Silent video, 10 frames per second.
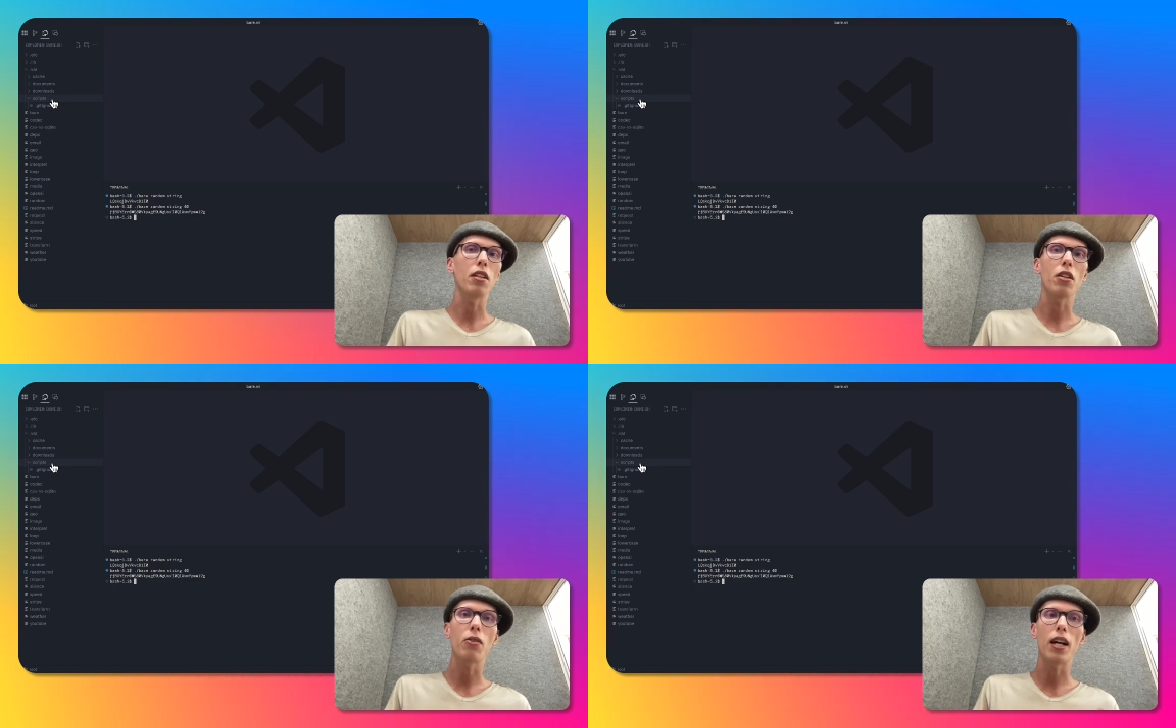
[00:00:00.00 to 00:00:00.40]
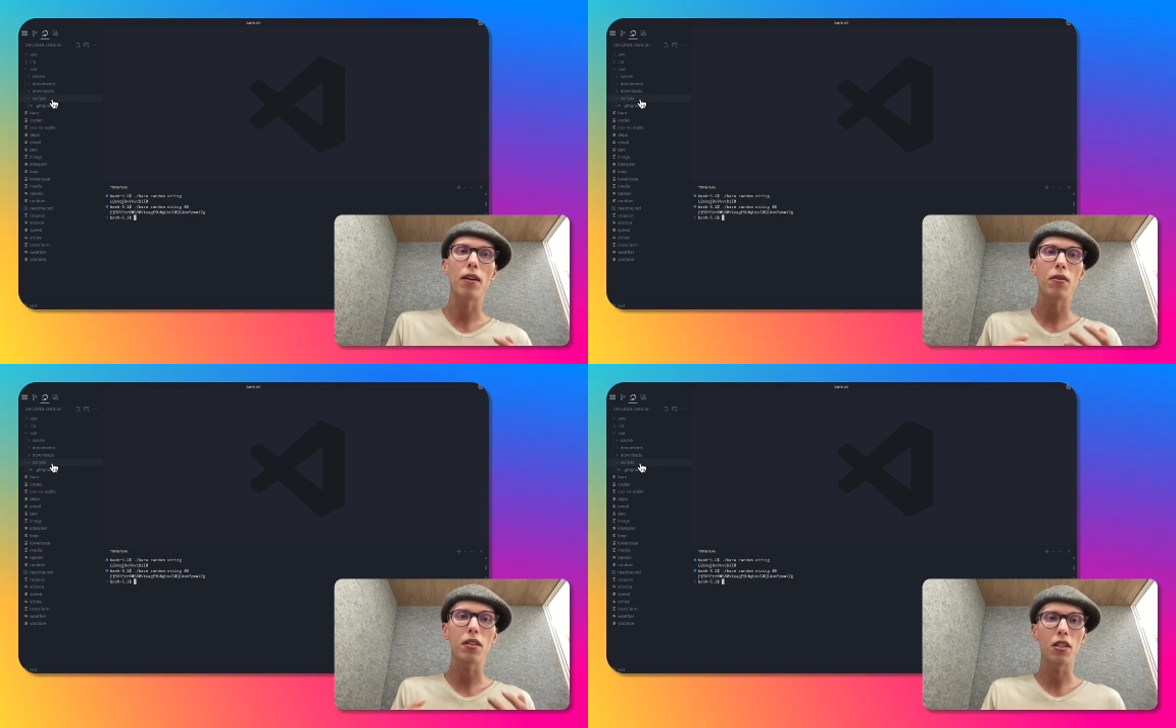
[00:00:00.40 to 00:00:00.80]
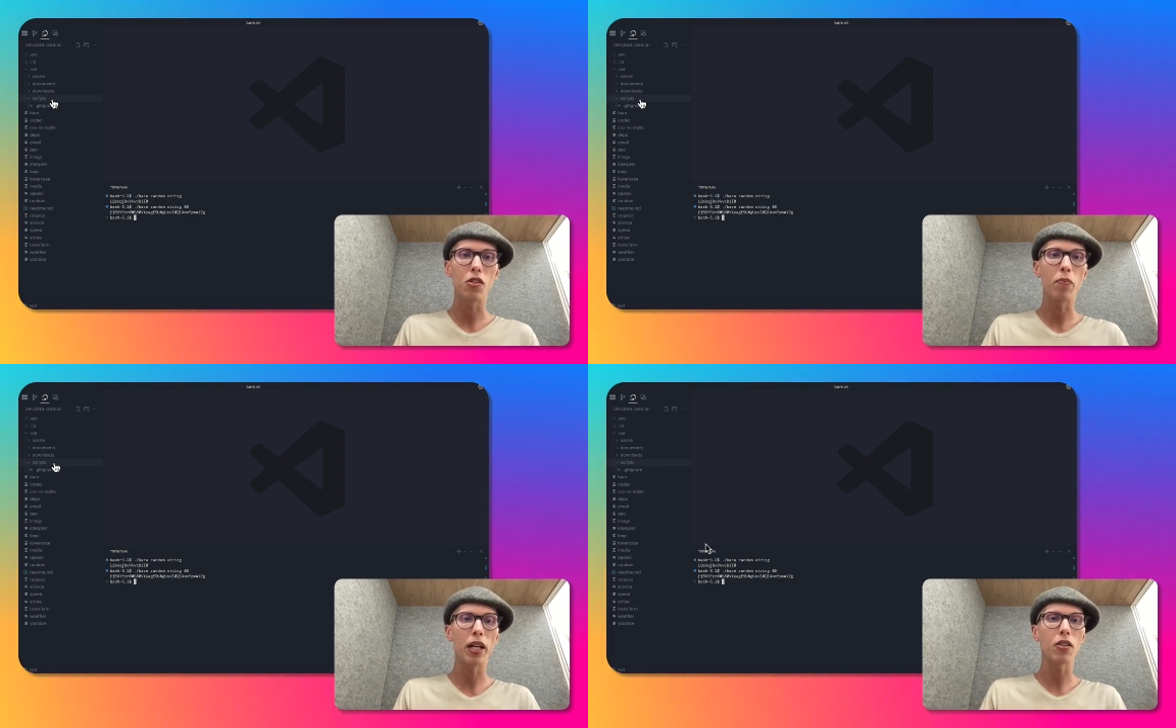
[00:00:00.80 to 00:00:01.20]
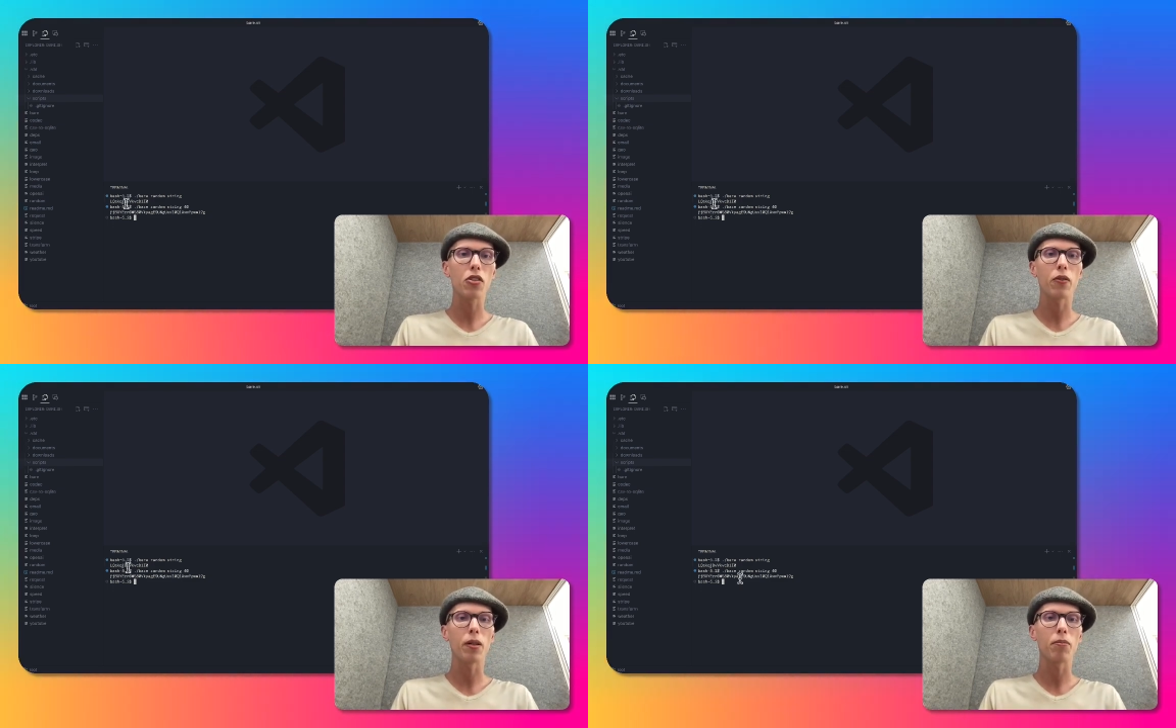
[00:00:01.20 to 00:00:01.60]
to craft these bare
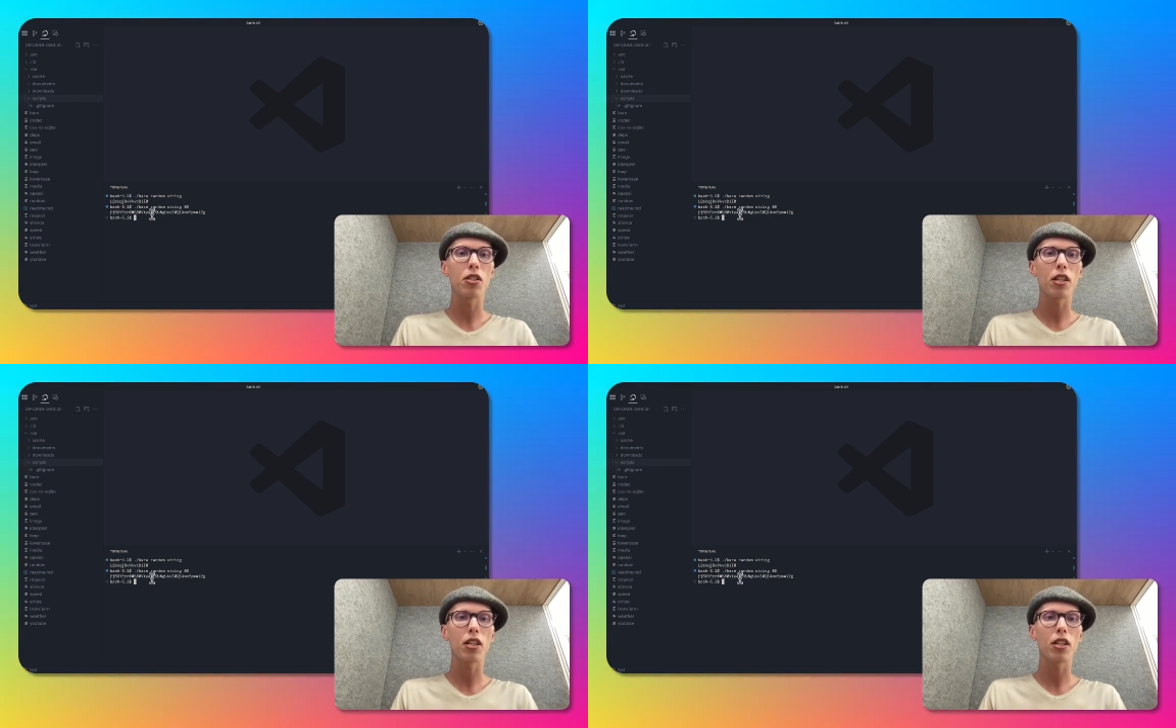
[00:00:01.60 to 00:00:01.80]
scripts.